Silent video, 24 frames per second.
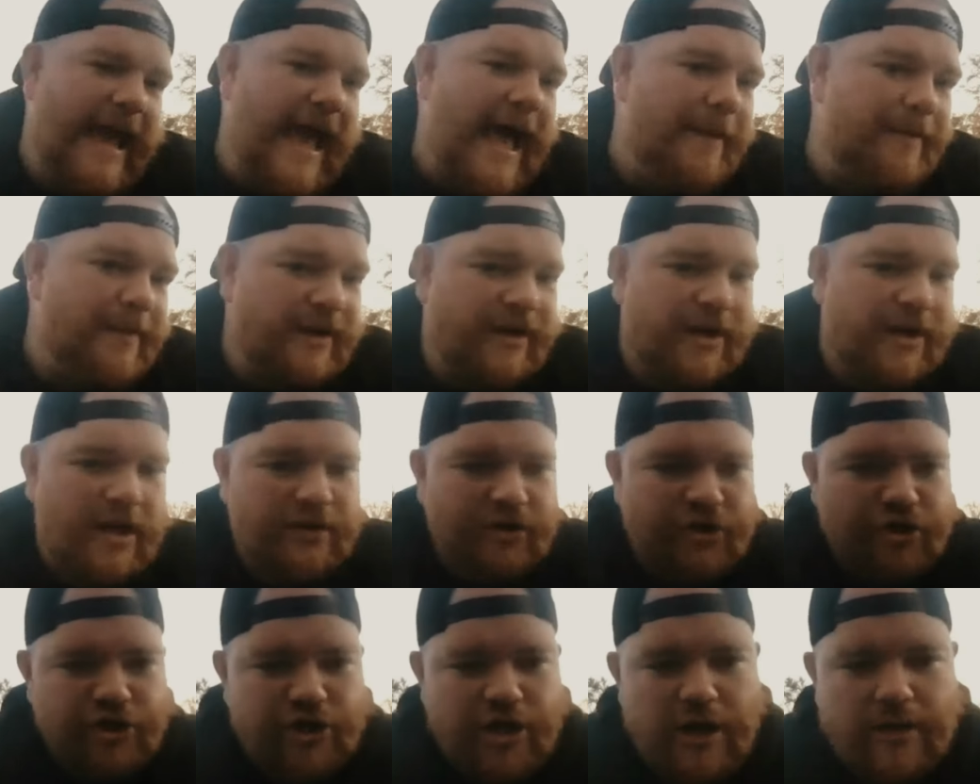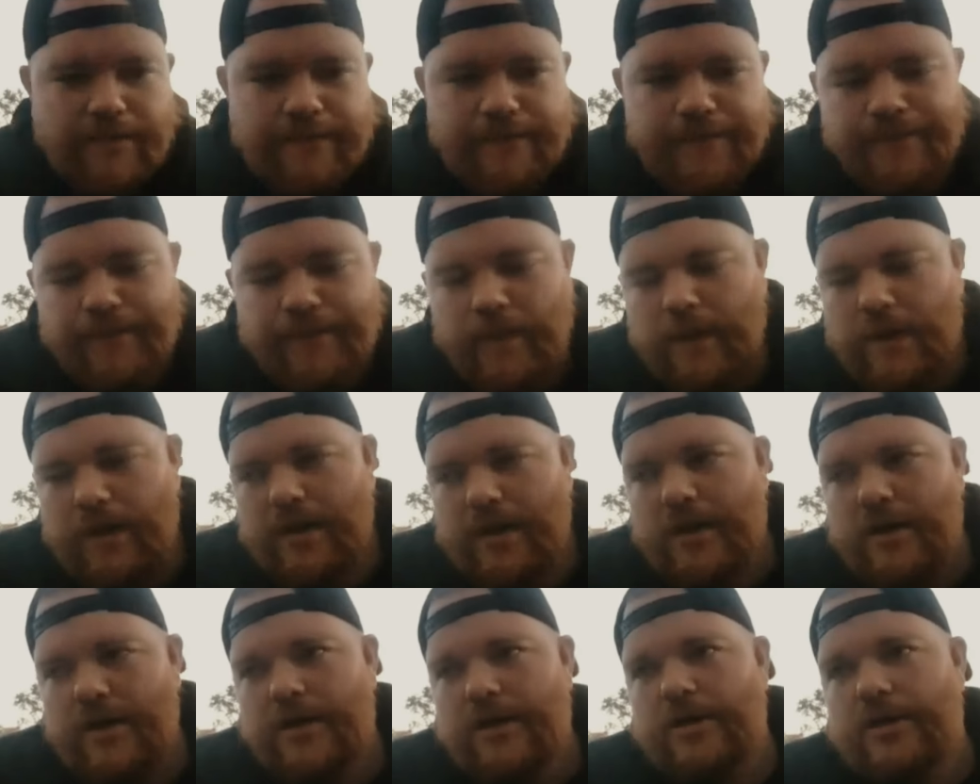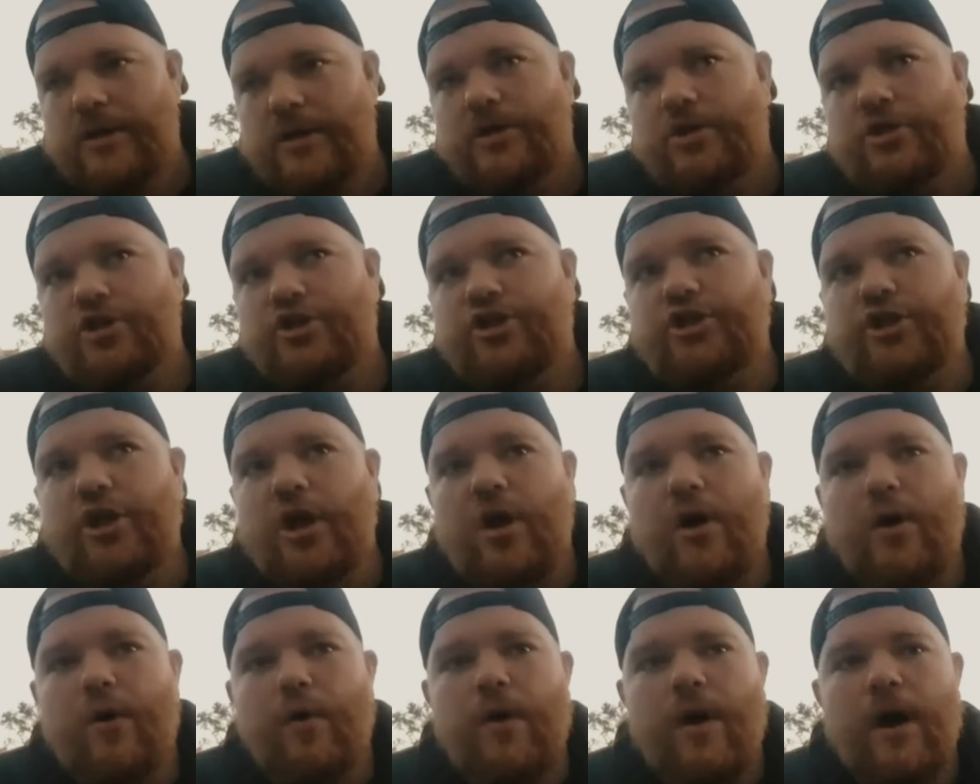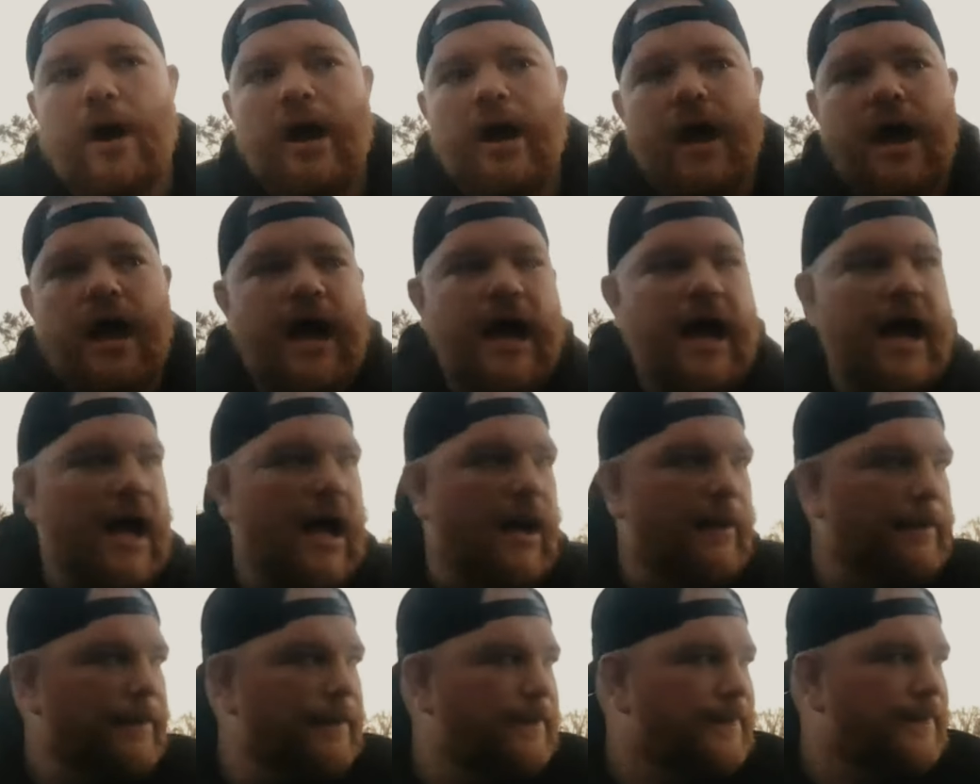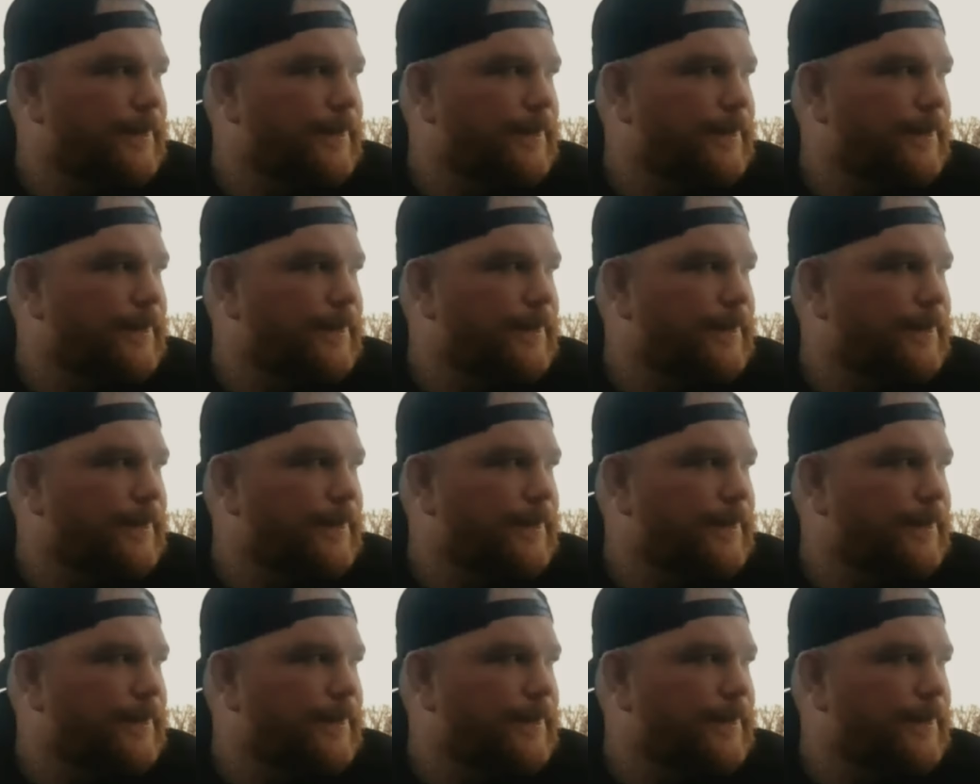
happened on the show. Sure. So uh,